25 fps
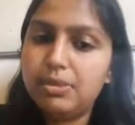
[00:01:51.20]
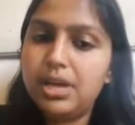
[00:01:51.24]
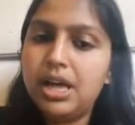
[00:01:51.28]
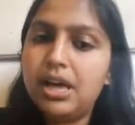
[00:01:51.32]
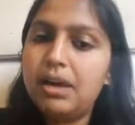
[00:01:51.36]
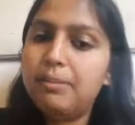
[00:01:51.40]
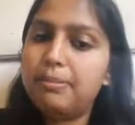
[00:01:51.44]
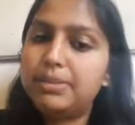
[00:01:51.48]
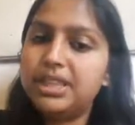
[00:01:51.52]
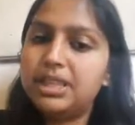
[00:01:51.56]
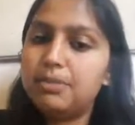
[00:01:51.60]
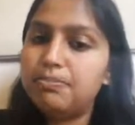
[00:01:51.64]

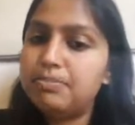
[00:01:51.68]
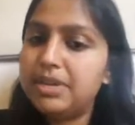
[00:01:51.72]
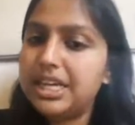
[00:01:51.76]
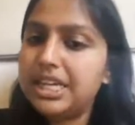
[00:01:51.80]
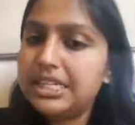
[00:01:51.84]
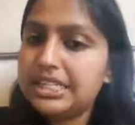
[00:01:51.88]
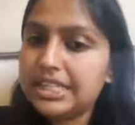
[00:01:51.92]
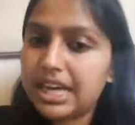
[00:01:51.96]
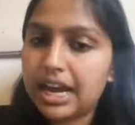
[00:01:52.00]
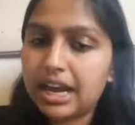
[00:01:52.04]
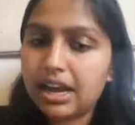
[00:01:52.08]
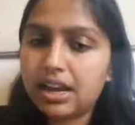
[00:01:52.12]
but the
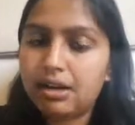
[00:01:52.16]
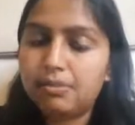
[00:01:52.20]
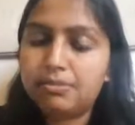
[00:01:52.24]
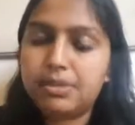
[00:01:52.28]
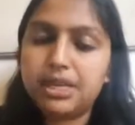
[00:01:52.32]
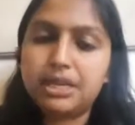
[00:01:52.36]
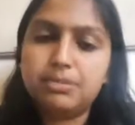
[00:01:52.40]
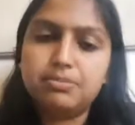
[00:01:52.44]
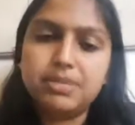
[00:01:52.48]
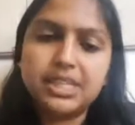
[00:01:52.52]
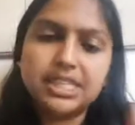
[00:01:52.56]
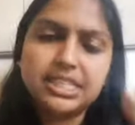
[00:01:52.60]
big tech
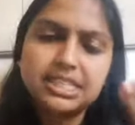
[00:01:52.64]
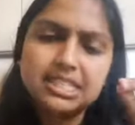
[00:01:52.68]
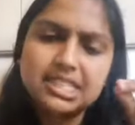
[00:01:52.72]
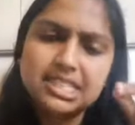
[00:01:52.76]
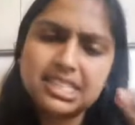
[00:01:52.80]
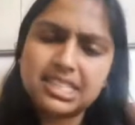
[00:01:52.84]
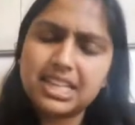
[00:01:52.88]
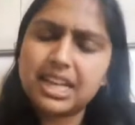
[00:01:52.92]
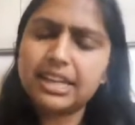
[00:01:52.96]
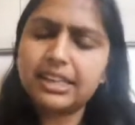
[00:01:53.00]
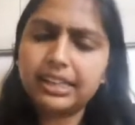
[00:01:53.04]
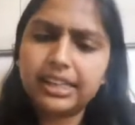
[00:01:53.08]
company bids
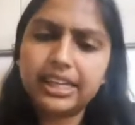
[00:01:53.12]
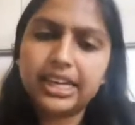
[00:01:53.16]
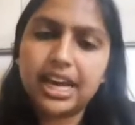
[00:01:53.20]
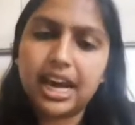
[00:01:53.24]
slightly